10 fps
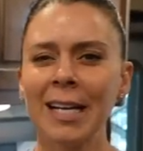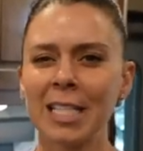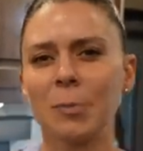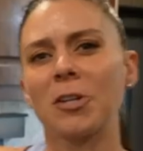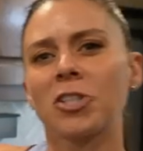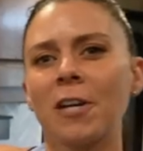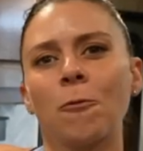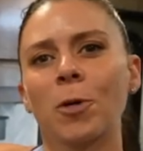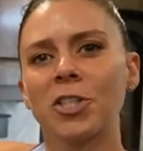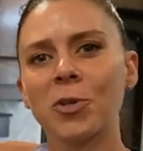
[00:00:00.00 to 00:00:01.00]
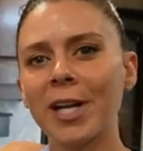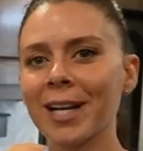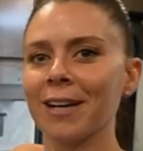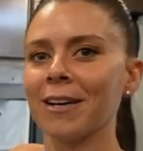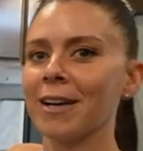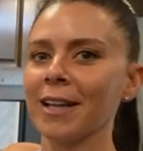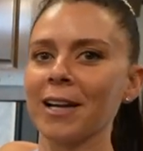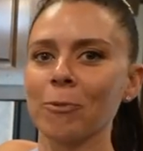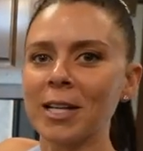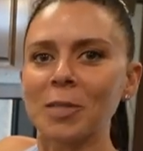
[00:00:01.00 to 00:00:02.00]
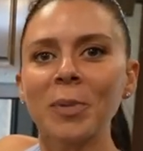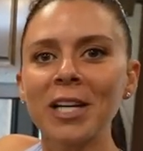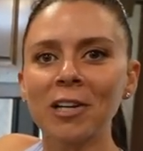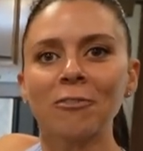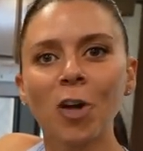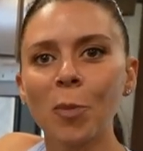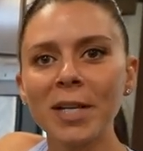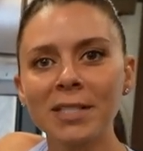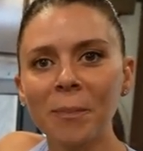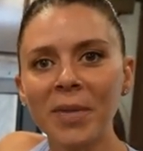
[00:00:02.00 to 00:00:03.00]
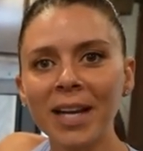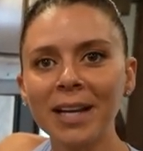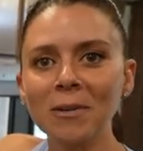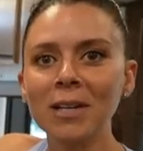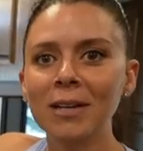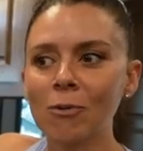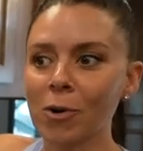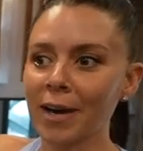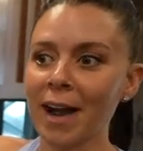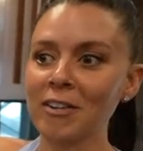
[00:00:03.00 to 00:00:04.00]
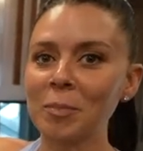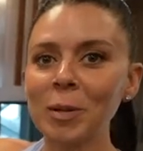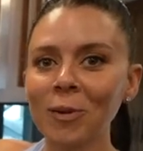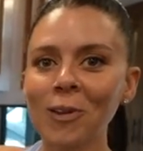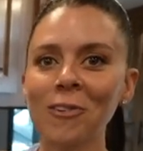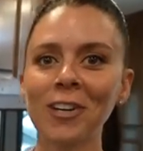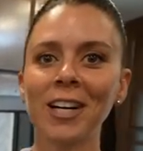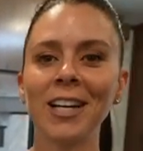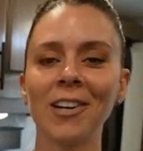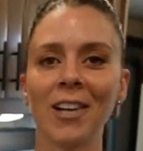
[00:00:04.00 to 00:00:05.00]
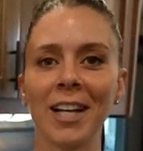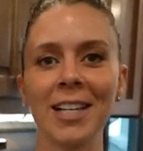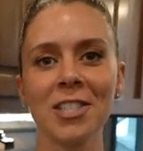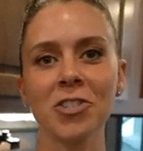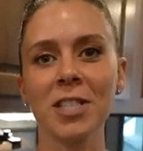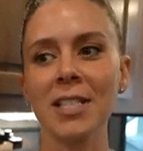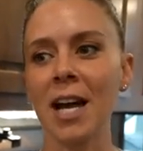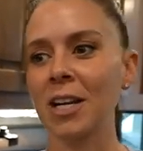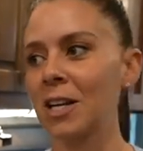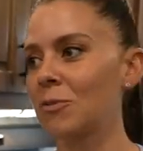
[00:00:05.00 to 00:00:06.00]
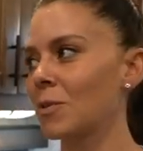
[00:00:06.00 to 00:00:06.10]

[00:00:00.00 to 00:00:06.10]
especially if we're doing like a recipe or filming something and or having people over, you know, like it's just not a,